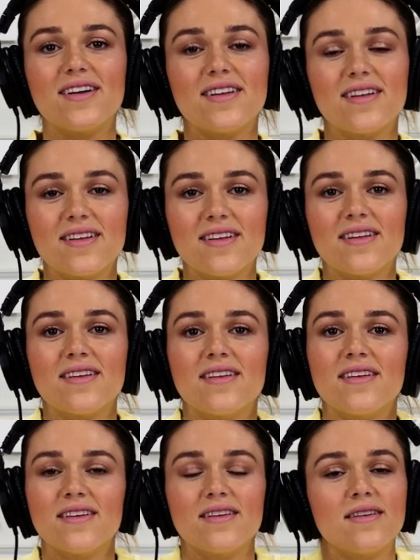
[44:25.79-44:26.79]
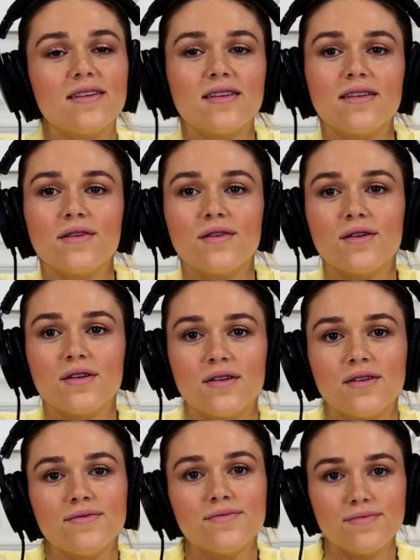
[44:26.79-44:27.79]

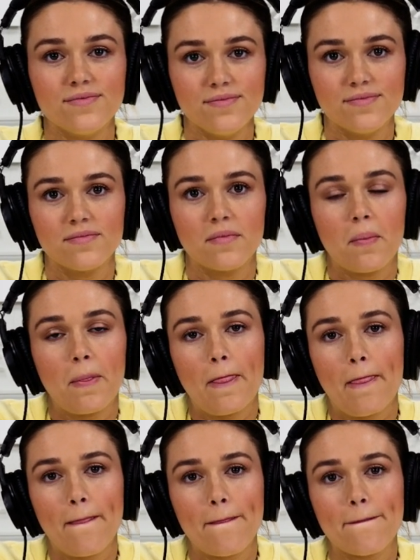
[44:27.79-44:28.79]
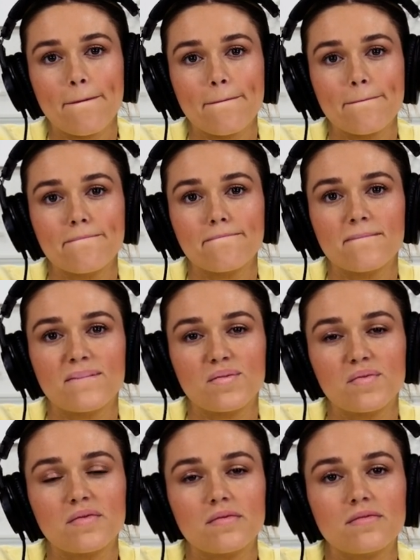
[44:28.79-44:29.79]

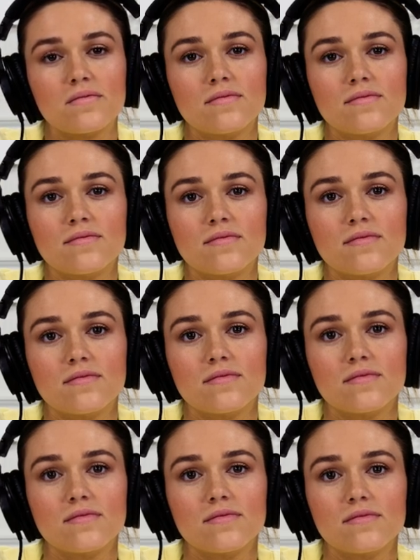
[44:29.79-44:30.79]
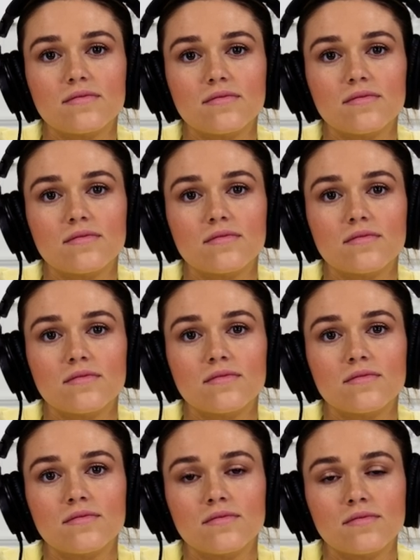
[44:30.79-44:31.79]

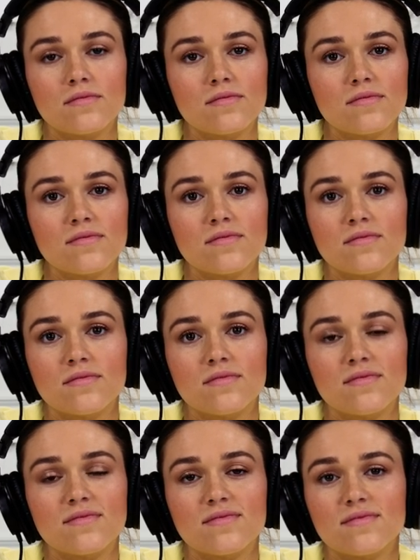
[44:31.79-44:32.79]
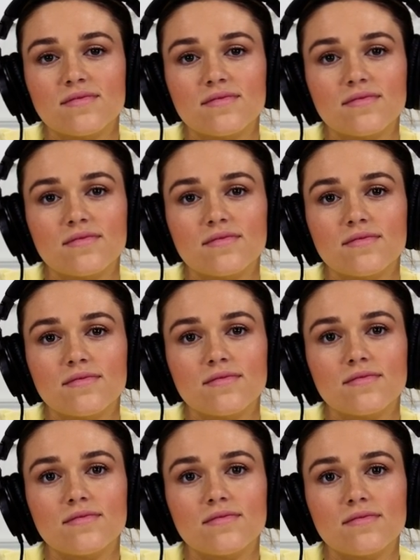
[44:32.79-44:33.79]
The person shown says nothing.